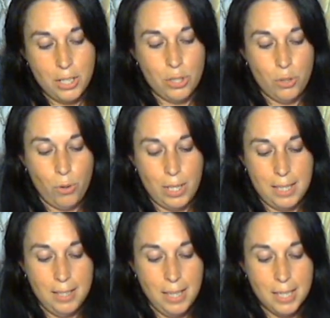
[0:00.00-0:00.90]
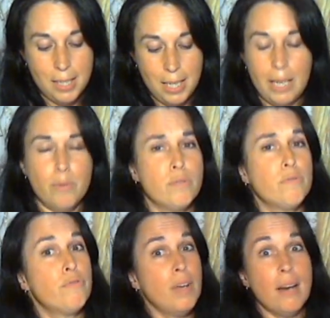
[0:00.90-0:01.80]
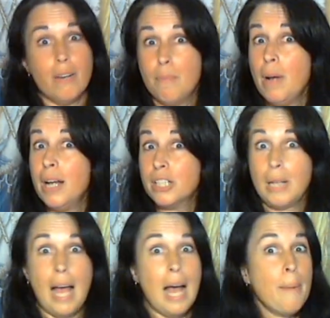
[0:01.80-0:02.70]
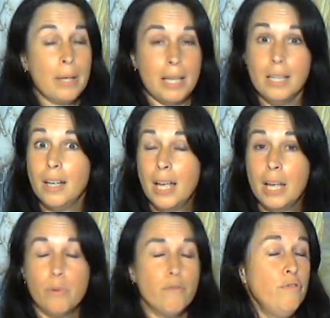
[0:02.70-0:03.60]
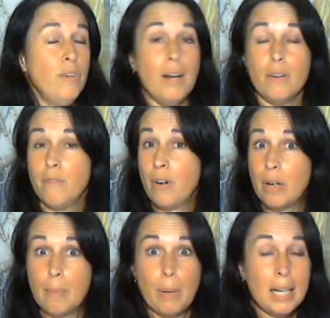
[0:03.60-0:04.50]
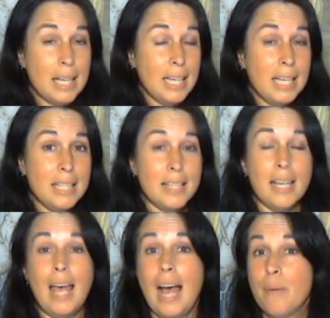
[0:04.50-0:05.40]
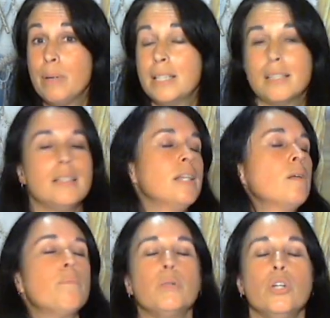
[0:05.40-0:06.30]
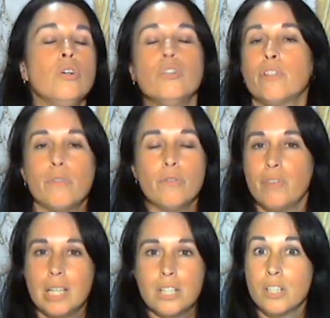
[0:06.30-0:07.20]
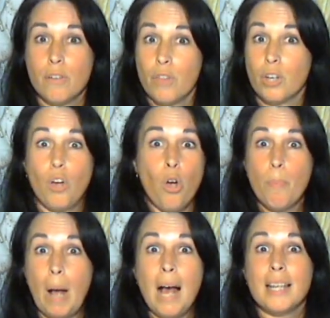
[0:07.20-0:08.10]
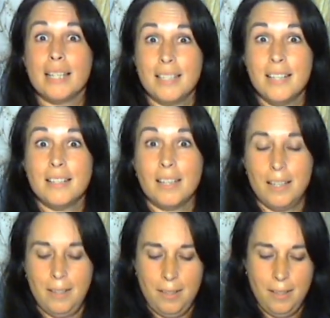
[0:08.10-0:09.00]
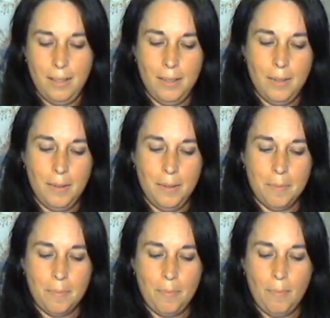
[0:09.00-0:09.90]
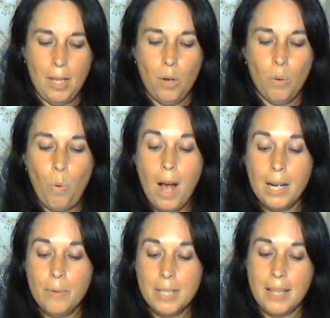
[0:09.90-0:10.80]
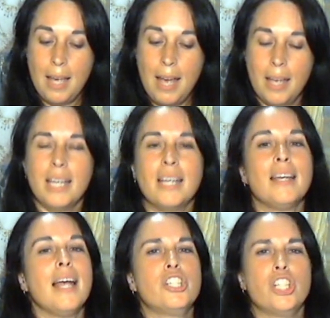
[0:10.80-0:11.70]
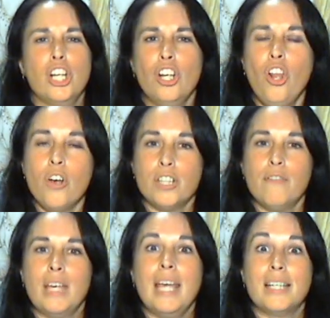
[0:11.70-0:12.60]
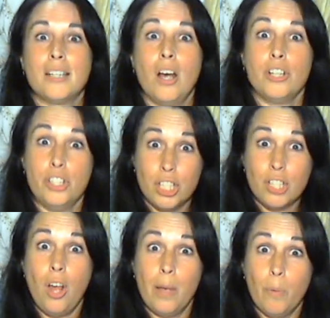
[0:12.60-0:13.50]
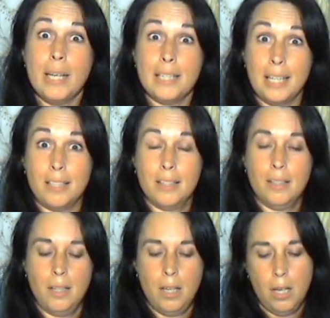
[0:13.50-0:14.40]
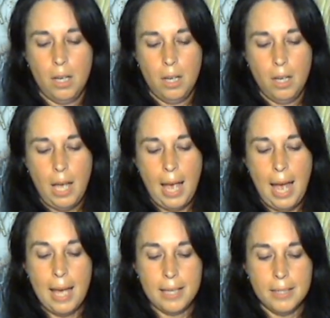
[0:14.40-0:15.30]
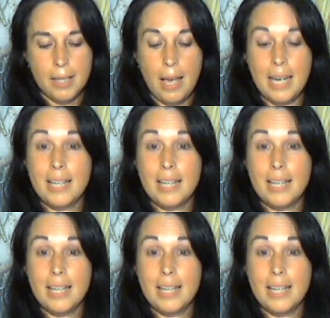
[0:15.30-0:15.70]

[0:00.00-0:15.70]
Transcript: saw this deity, he was very much happy. He was very, very pleased and happy to see the beautiful features of the Gopala deity. While he was there, he engaged in lots of kirtan, just like we did. And he